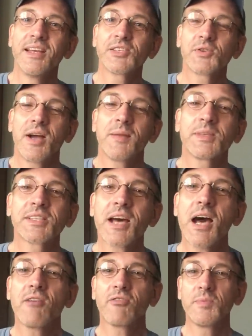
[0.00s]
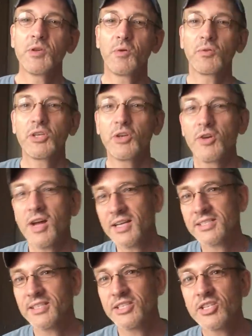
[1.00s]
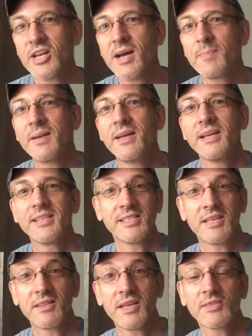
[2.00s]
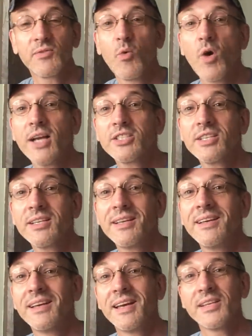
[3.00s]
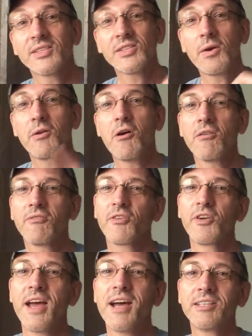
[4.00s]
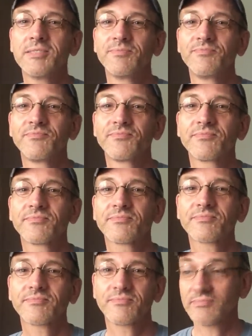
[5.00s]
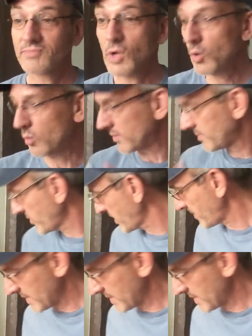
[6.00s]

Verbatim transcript: So I'm Scott from the old Curiosity Shop saying thanks for watching and so long for now. Oh, wait a